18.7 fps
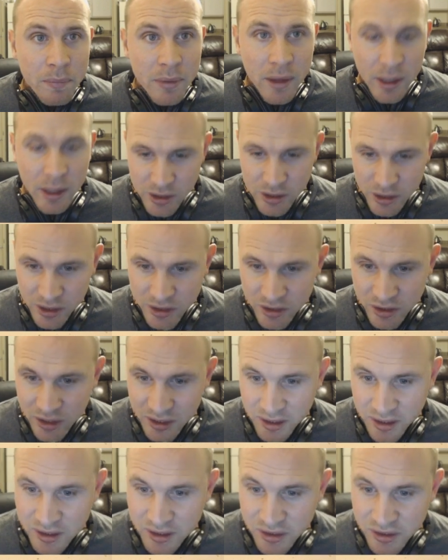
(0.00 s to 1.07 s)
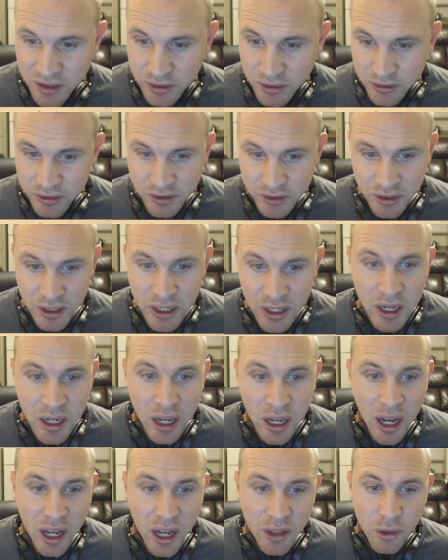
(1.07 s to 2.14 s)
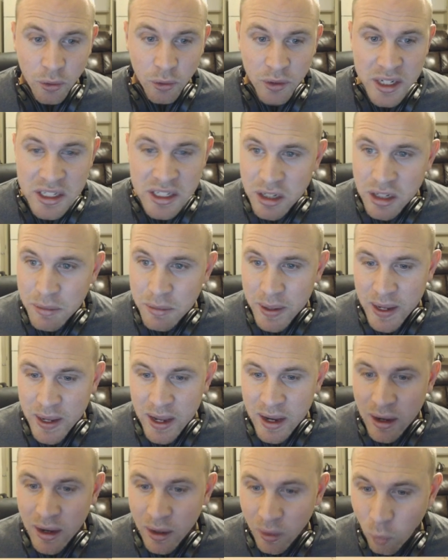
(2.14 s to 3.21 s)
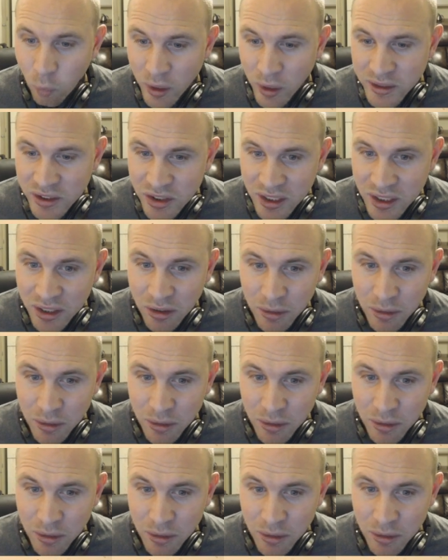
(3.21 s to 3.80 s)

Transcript: should have selected the skills. The reason being one skill in